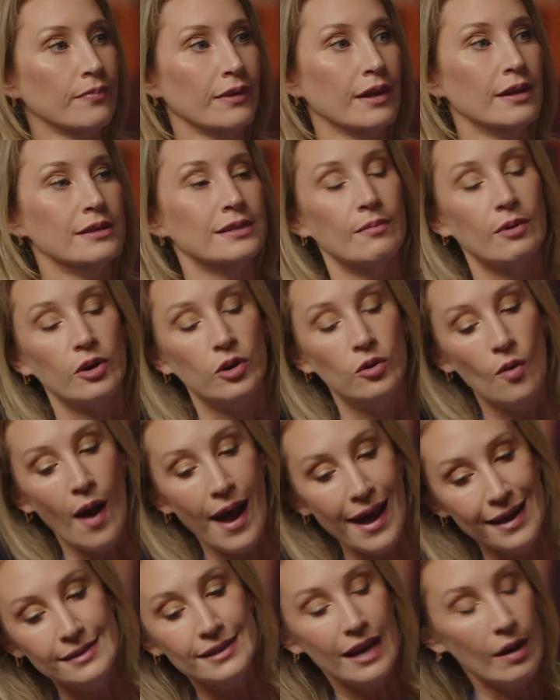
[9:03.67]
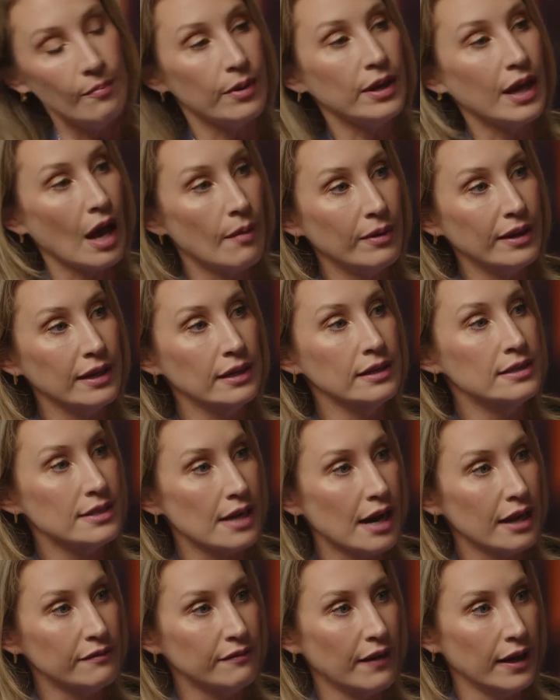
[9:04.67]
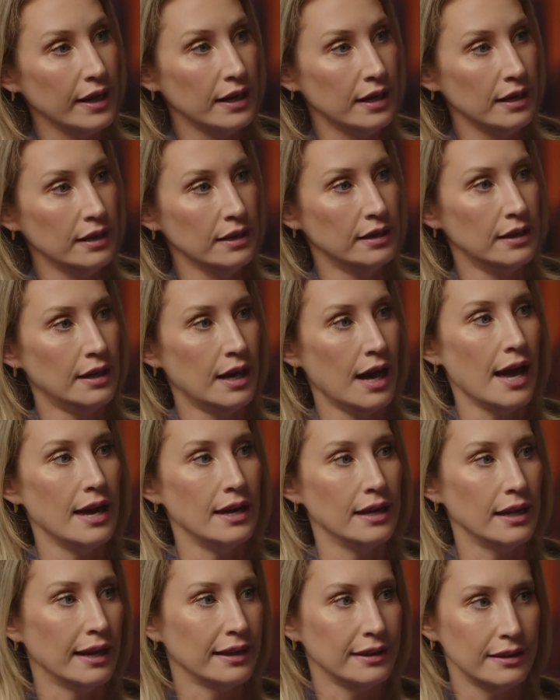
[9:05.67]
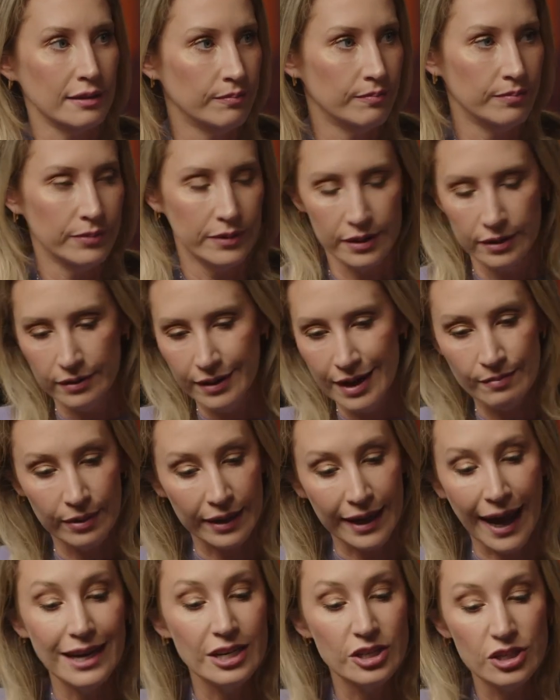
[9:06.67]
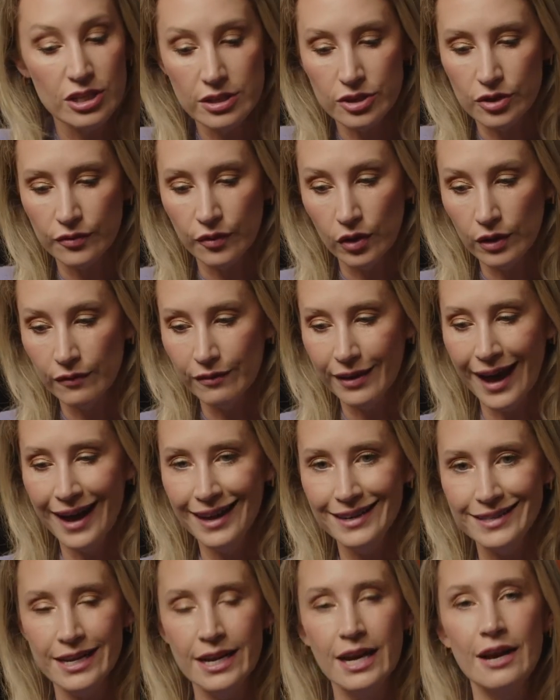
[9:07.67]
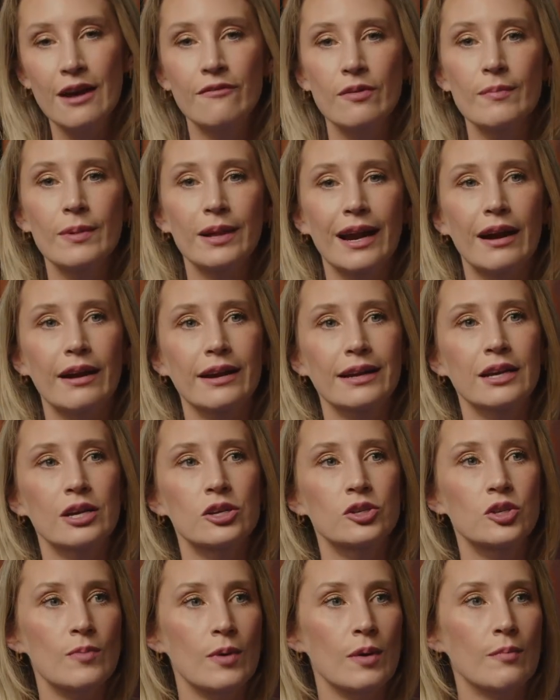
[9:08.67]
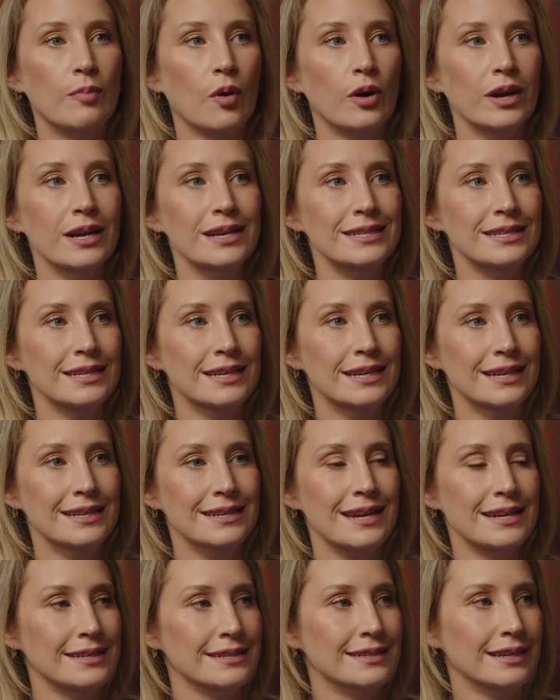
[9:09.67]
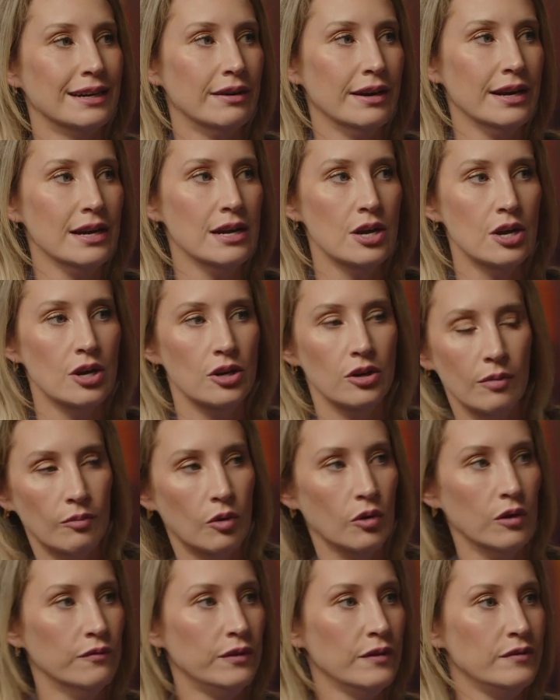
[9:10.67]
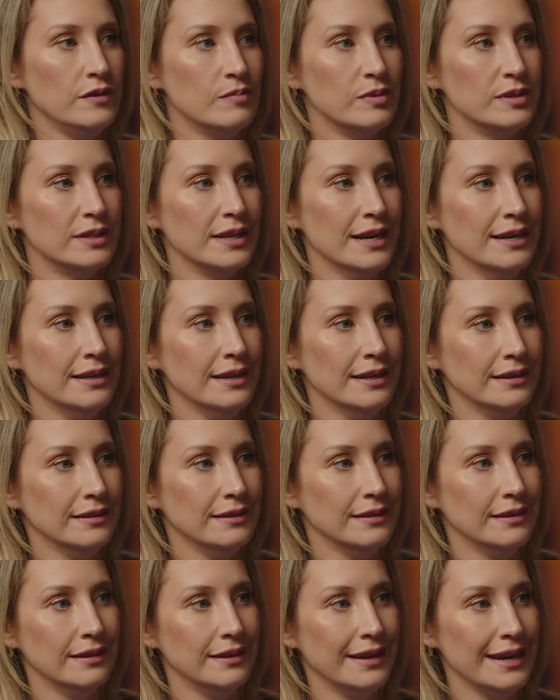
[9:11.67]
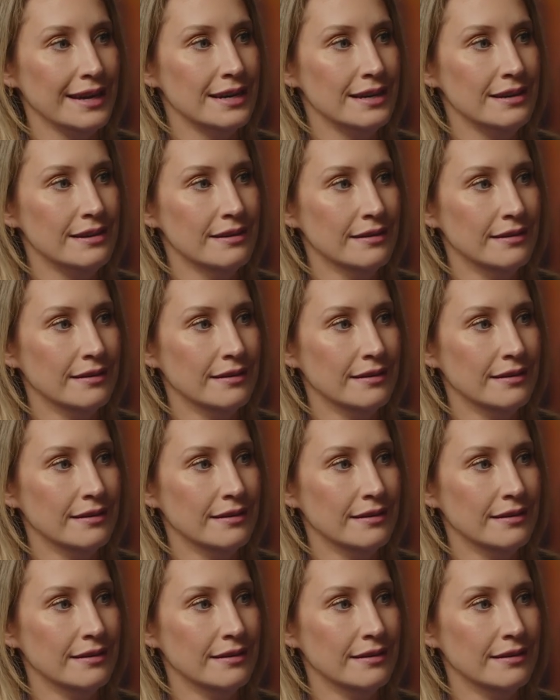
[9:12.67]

someone who ends up becoming Darth Vader, and like the, the implications of all of that. Familiarity, super important, necessary, not more than fifty percent needed